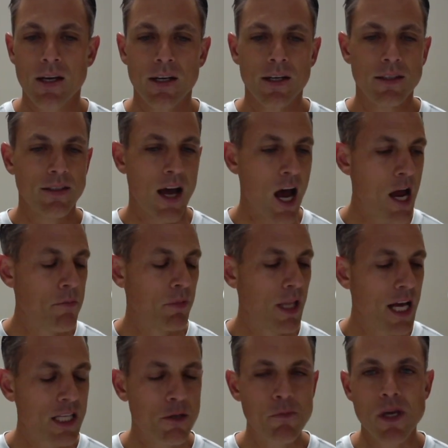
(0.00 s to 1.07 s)
Time
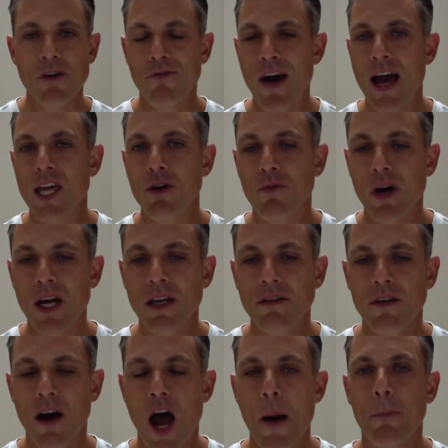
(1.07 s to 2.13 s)
lets me
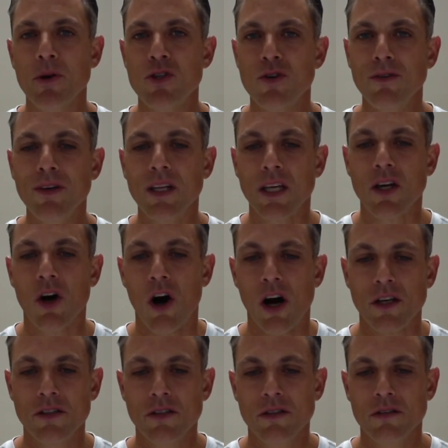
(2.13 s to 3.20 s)
evaluate opportunity
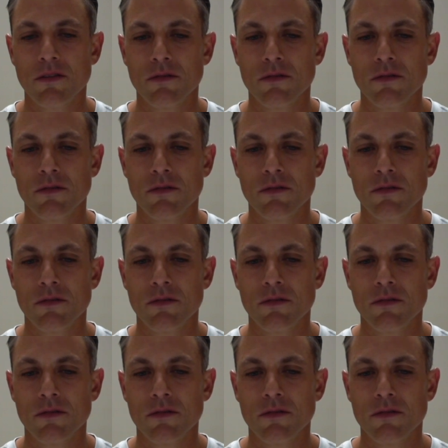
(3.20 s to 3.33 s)
costs.